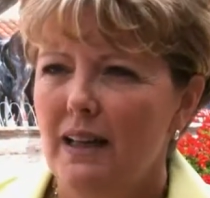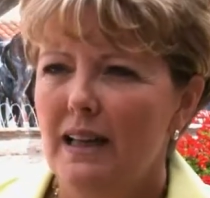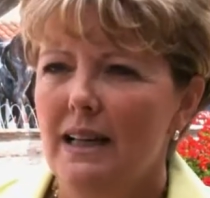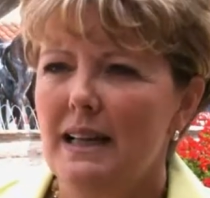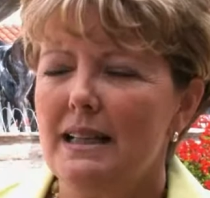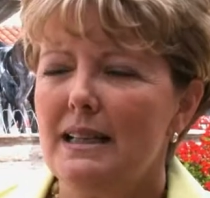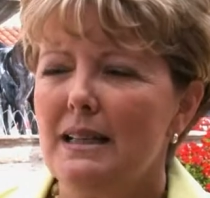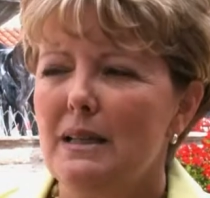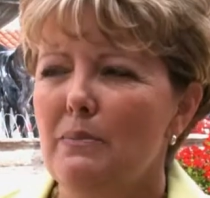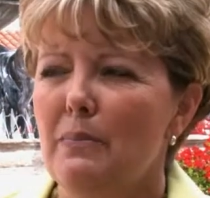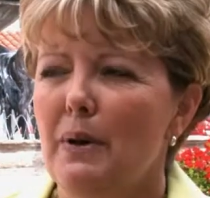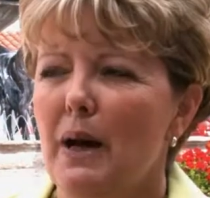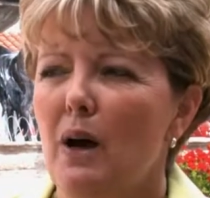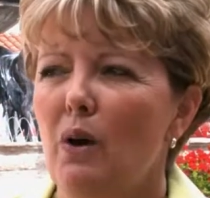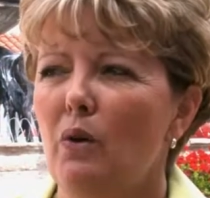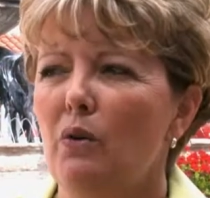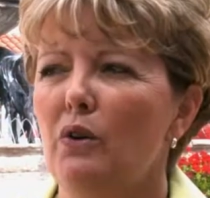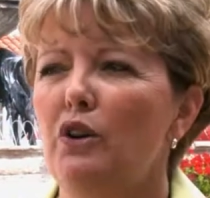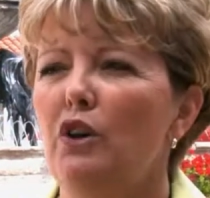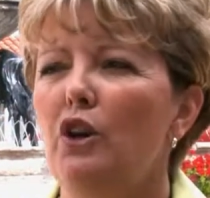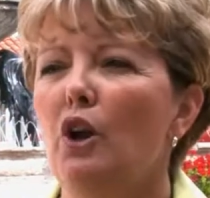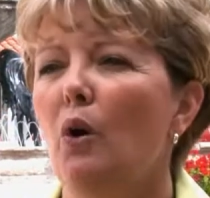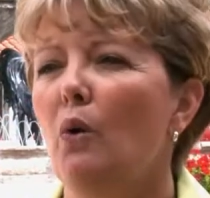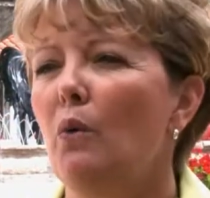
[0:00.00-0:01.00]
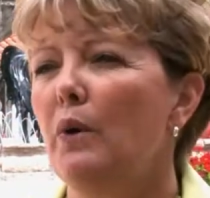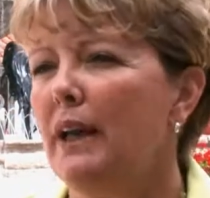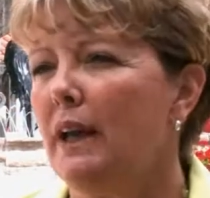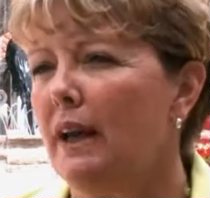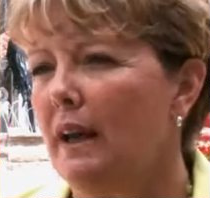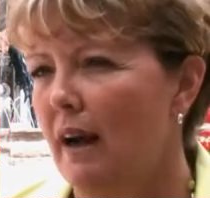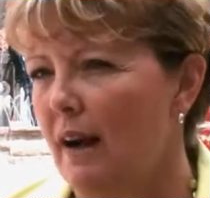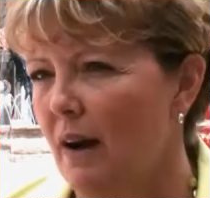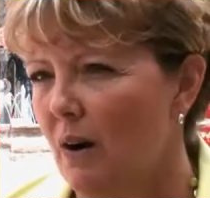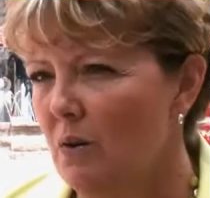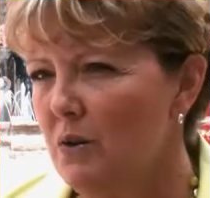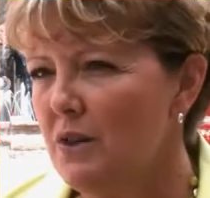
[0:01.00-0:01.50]
It's about knowing
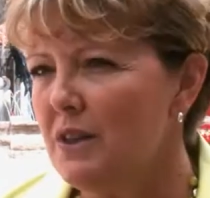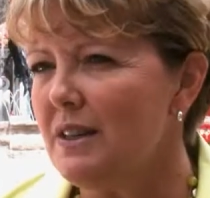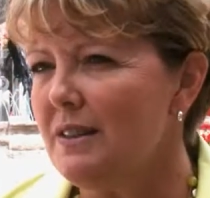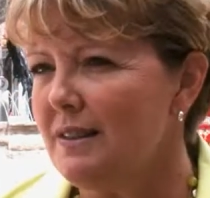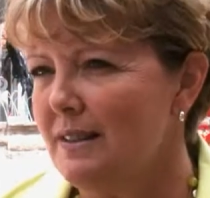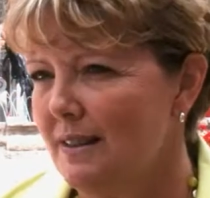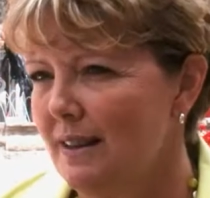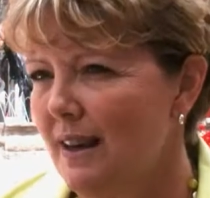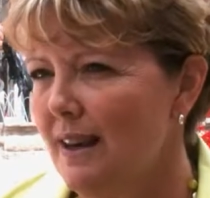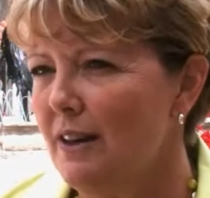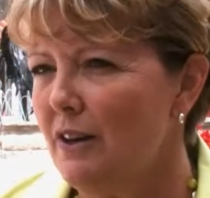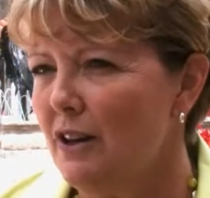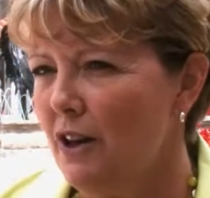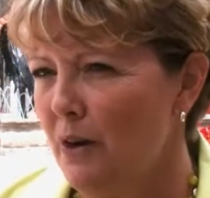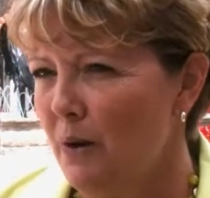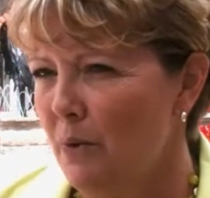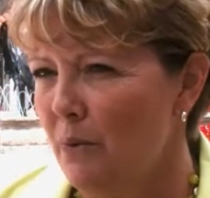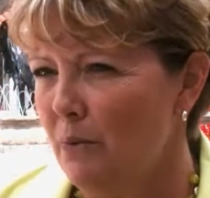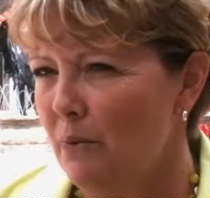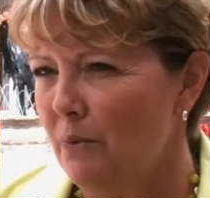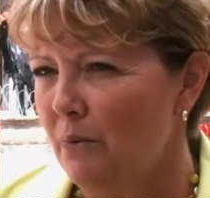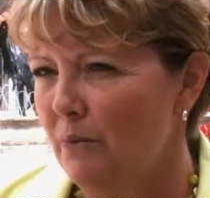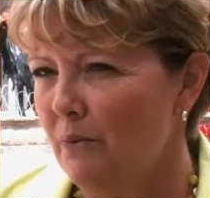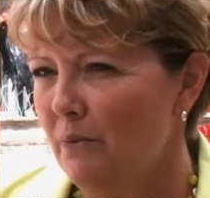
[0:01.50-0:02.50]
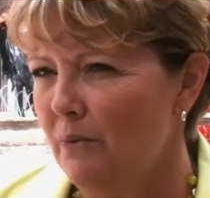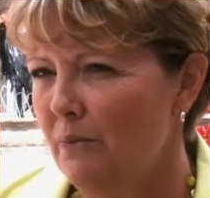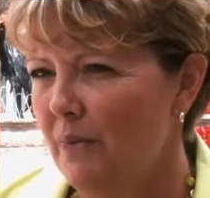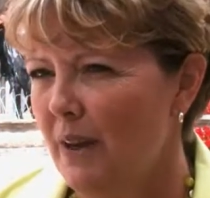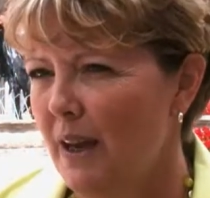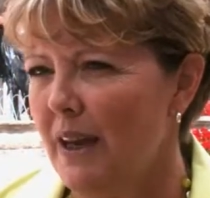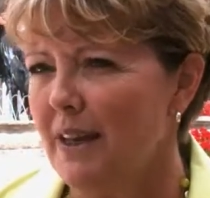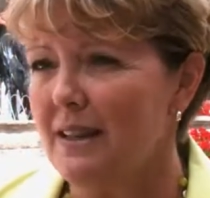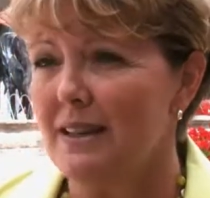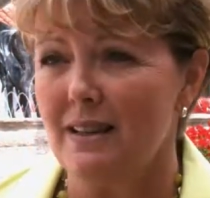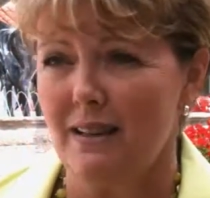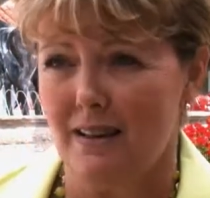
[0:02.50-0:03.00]
how to say no
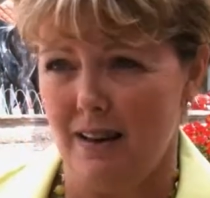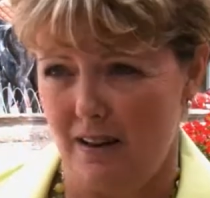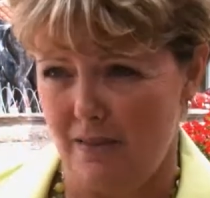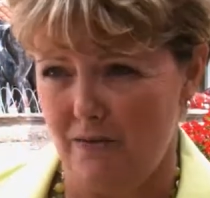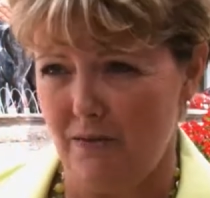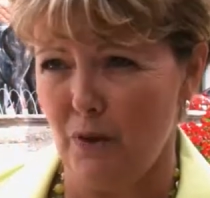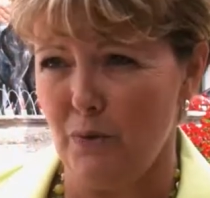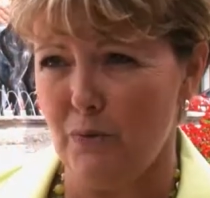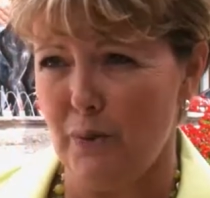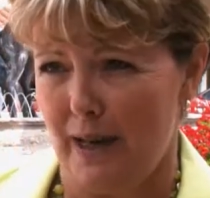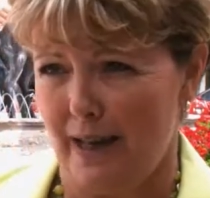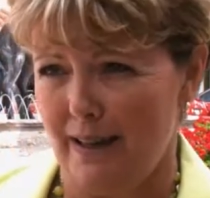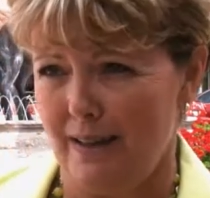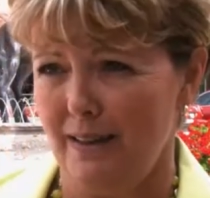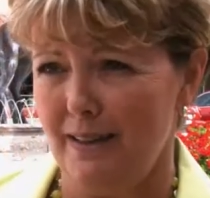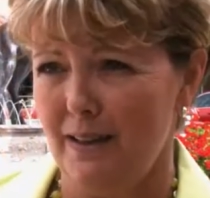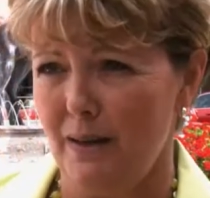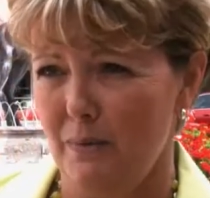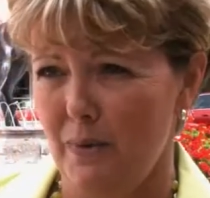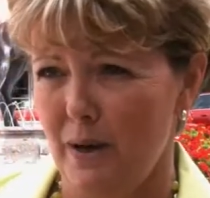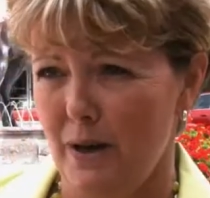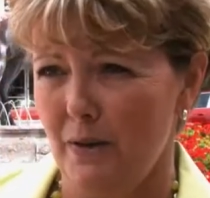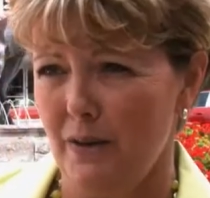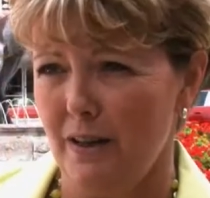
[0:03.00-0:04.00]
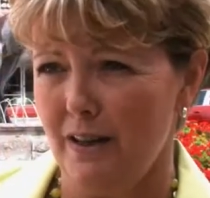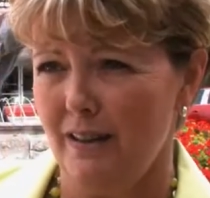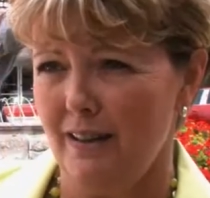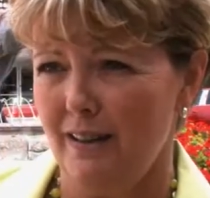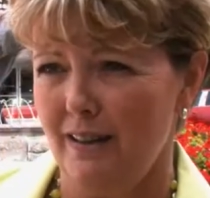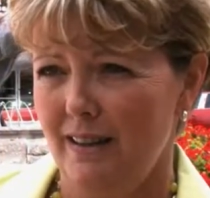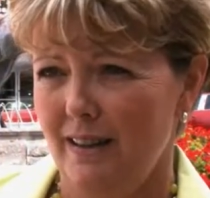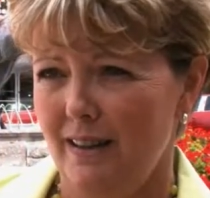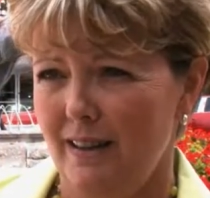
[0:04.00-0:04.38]
and to not feel badly about it.